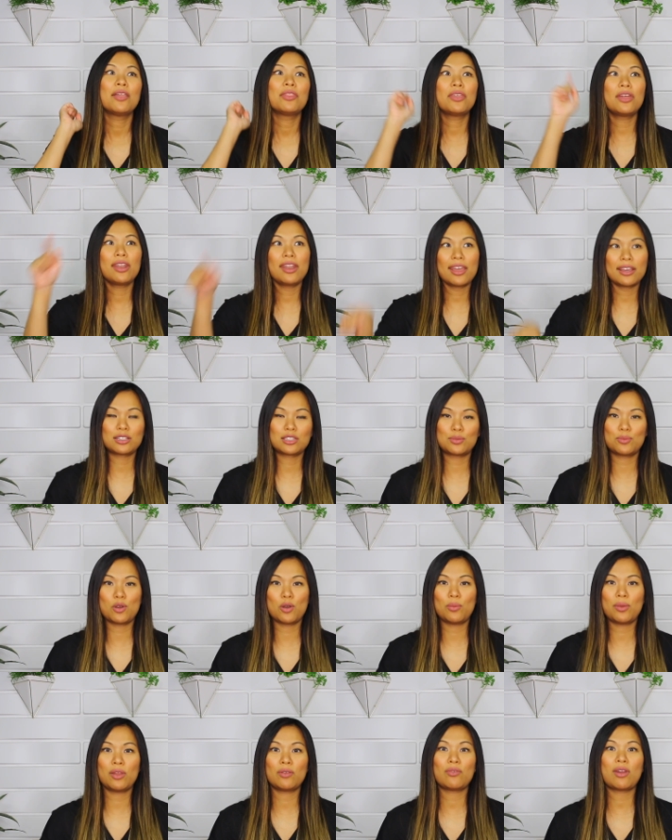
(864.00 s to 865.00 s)
the next
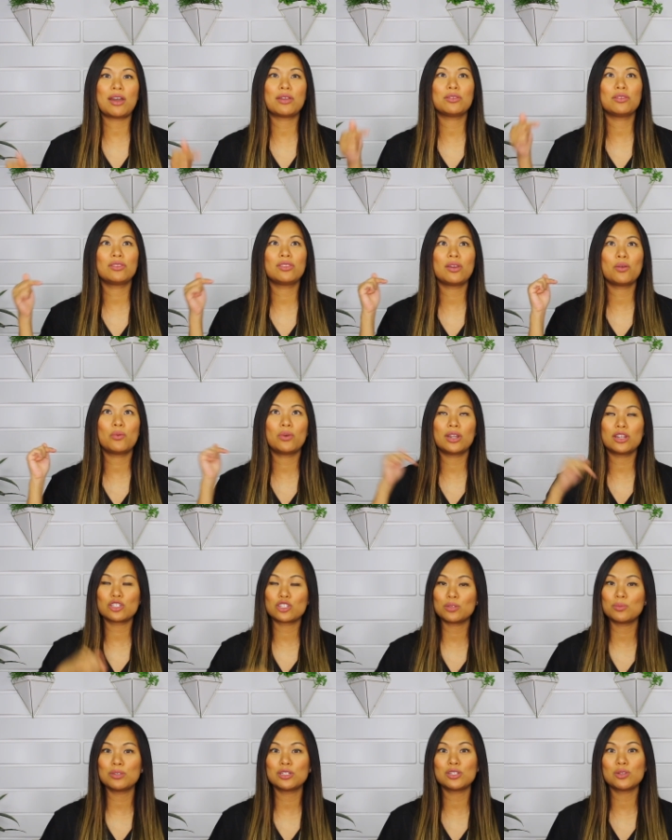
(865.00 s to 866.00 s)
moment rather than what I
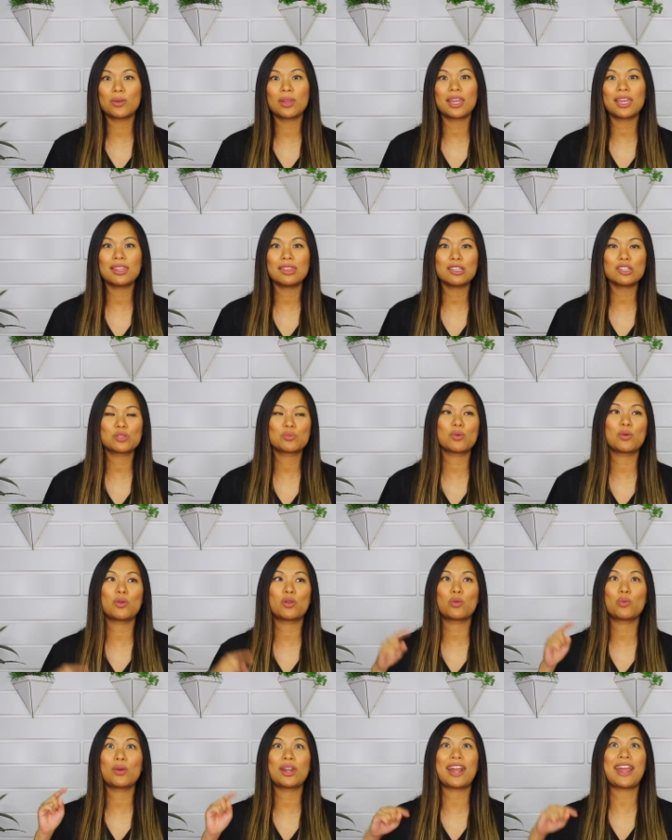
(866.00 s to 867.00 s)
should be doing in this moment,
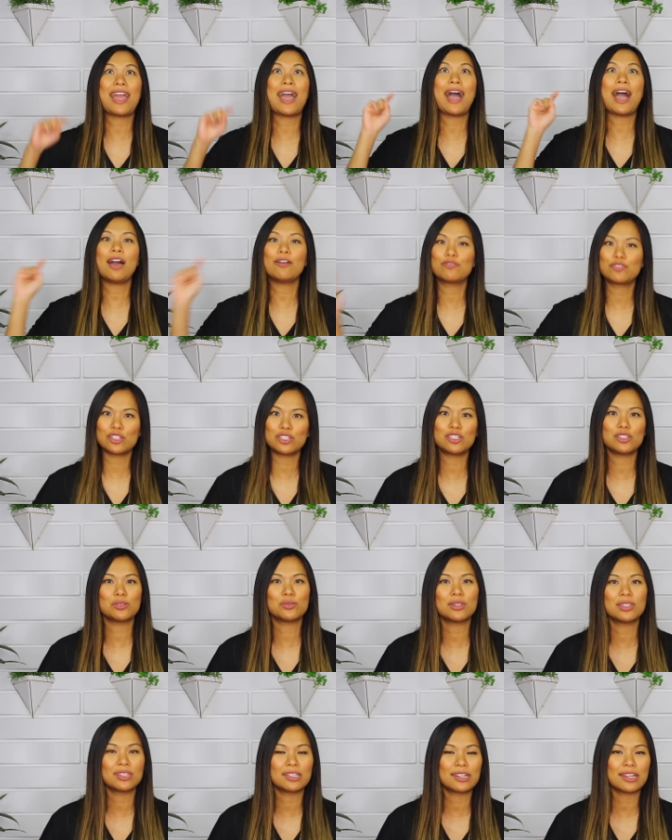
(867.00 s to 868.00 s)
or what I have to
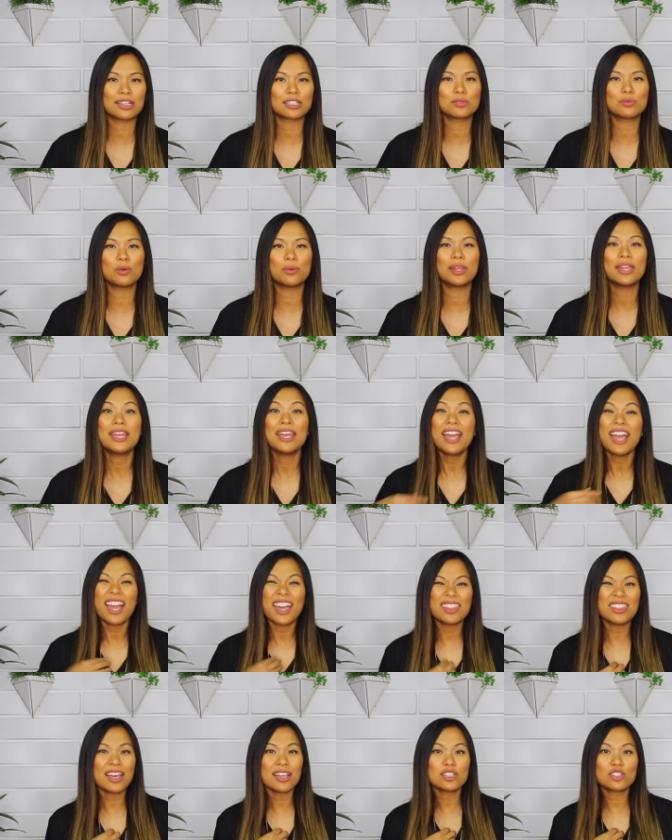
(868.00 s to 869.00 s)
do in the next moment,
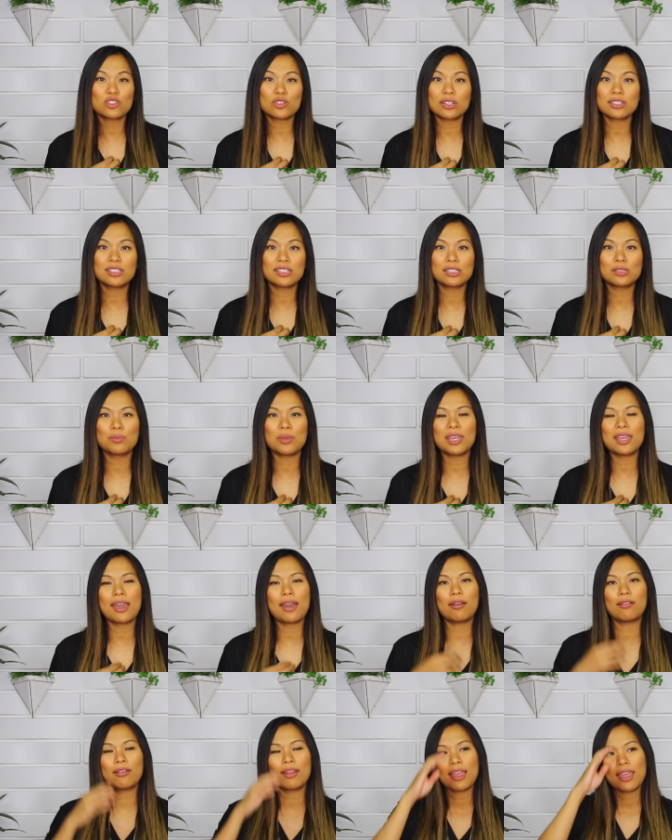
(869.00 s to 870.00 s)
and that stresses me
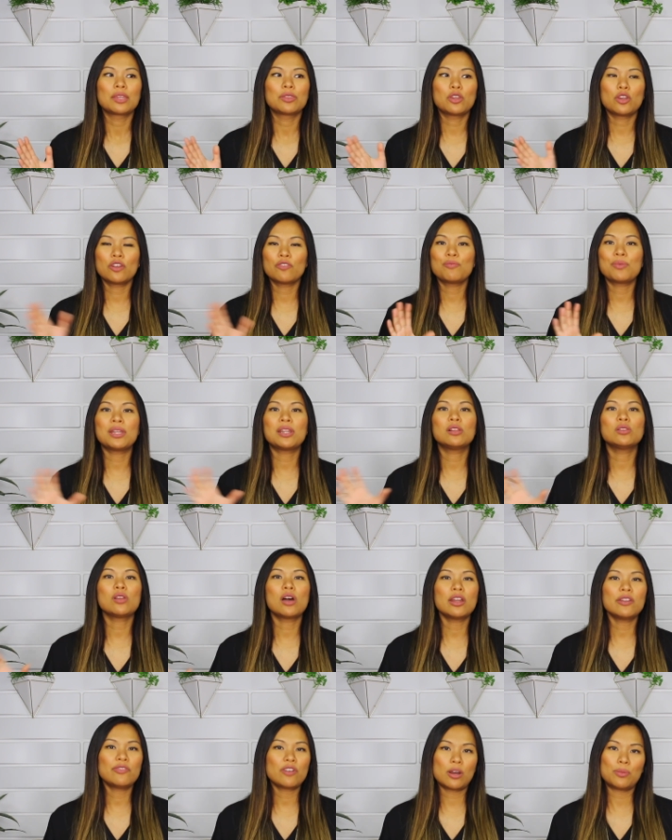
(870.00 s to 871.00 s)
out. There have been a
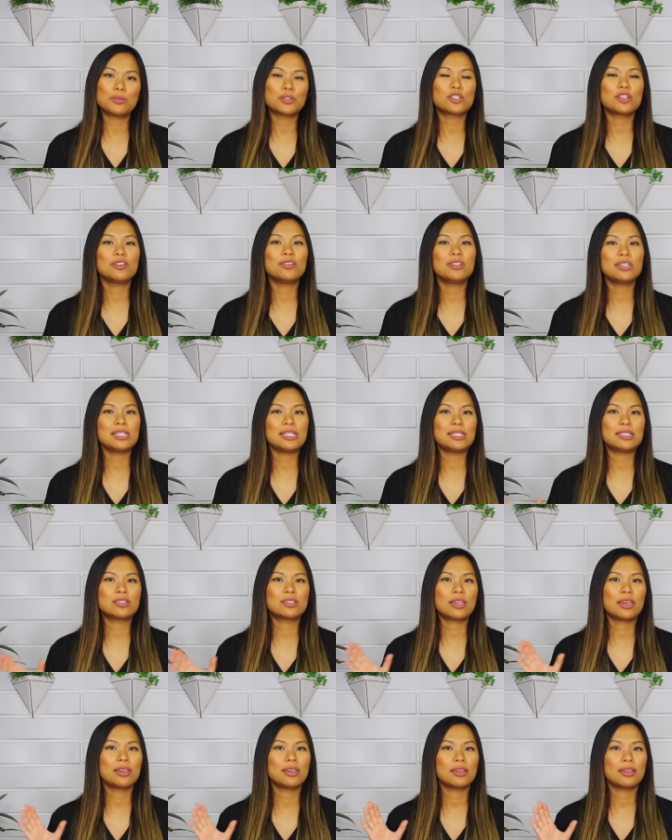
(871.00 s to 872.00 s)
lot of
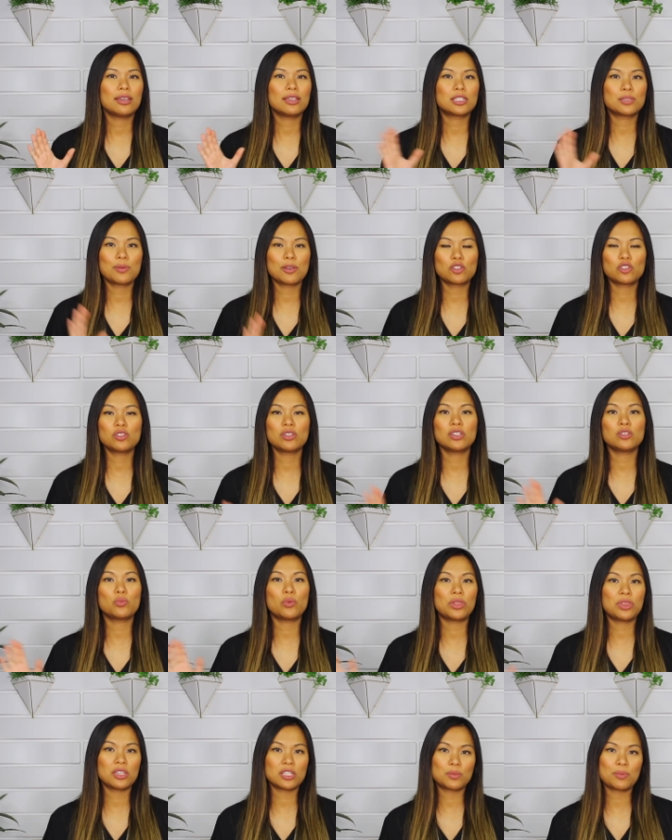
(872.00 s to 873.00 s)
opportunities, especially
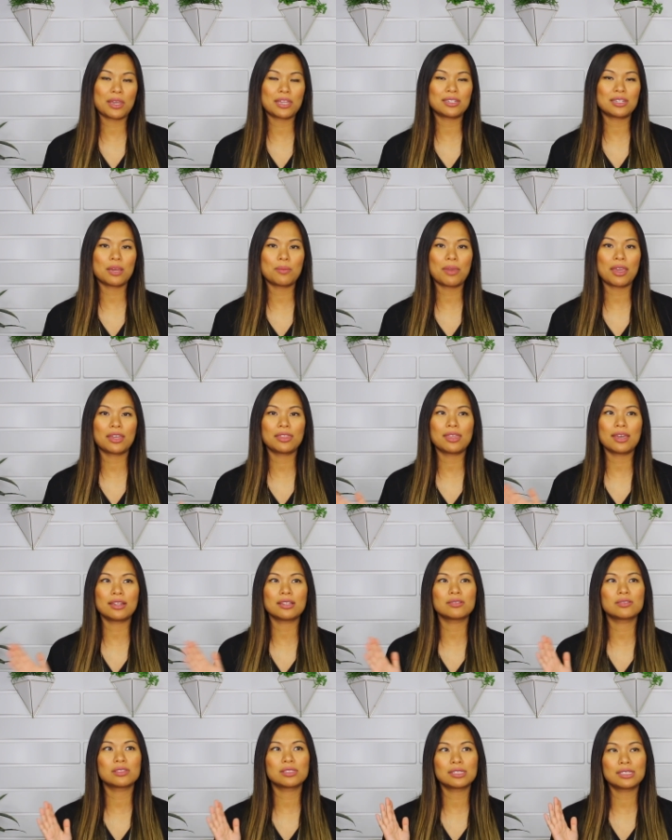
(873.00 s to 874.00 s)
with this pandemic, that
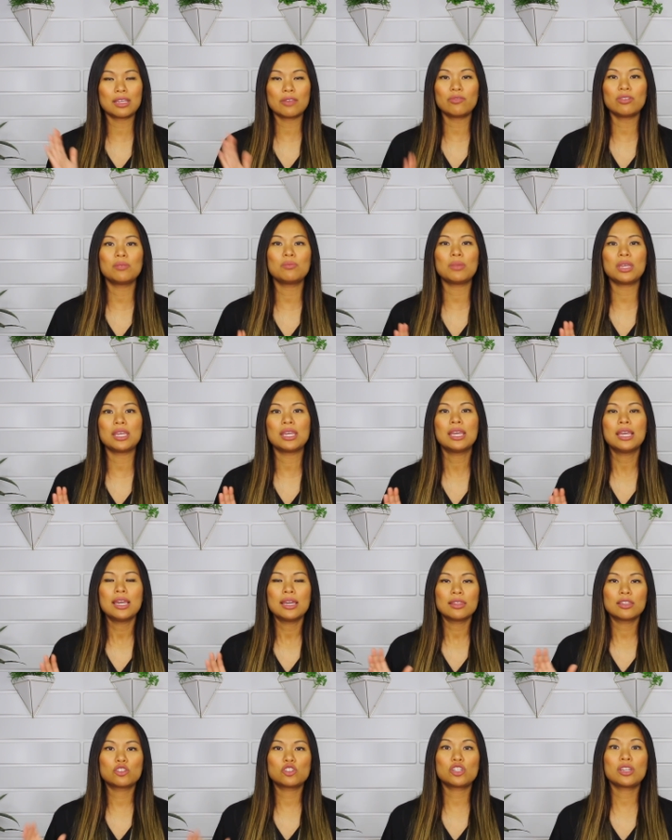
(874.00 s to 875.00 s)
has given me
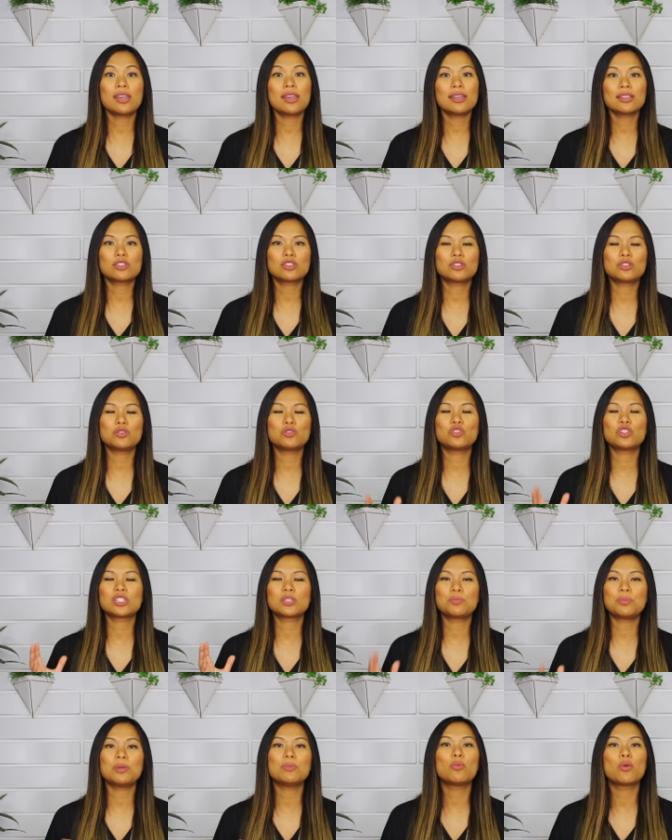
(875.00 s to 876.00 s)
the chance to
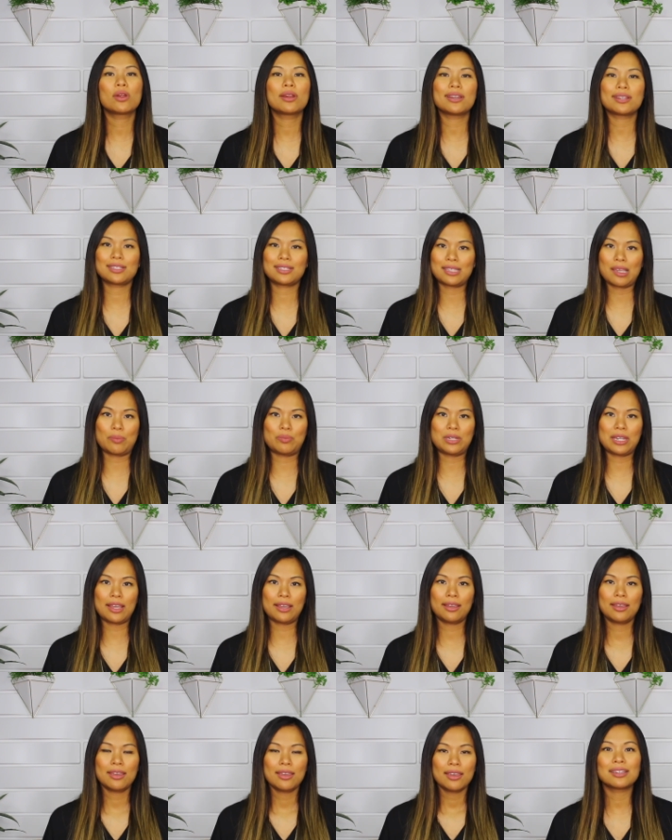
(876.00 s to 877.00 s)
just be more
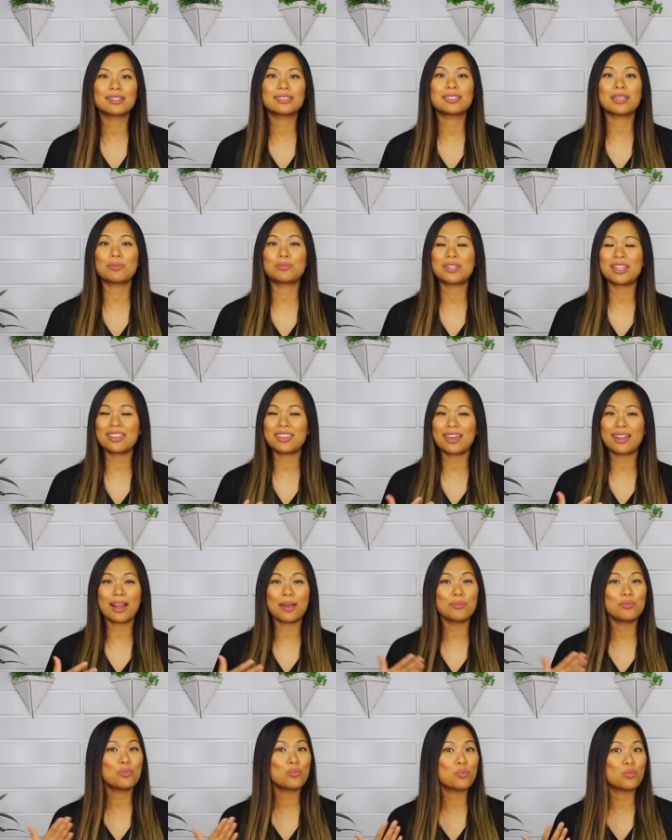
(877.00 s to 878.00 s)
accepting, accepting that
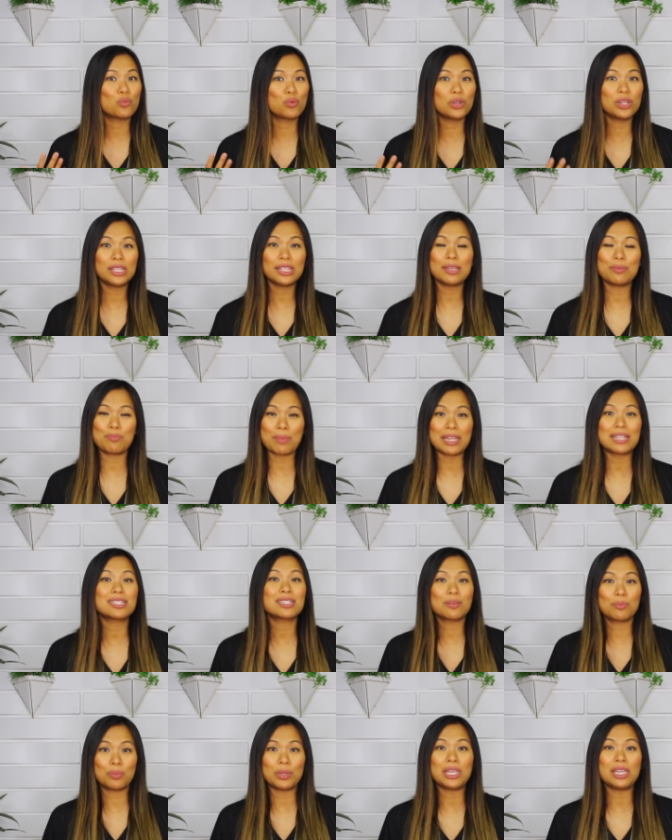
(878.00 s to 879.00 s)
I'm really meant
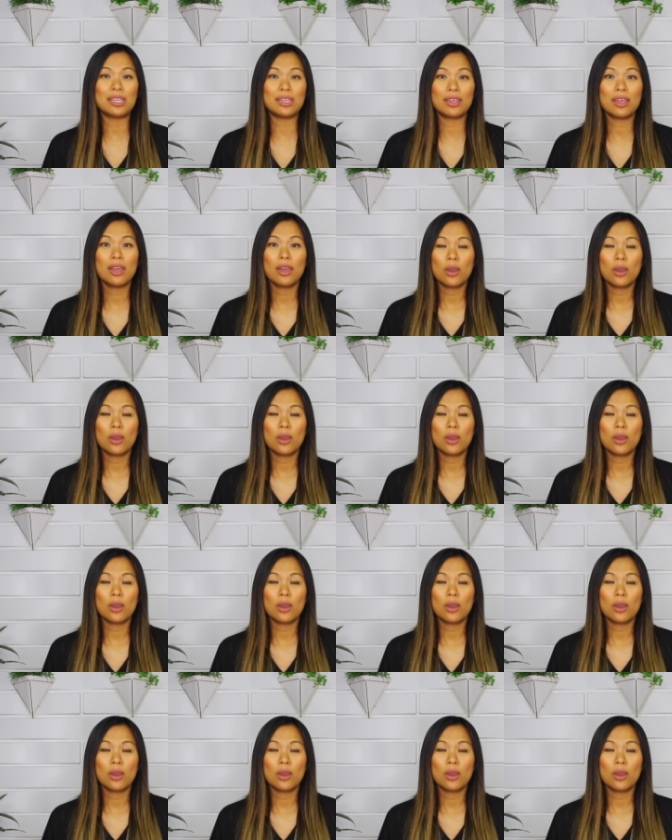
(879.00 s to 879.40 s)
to be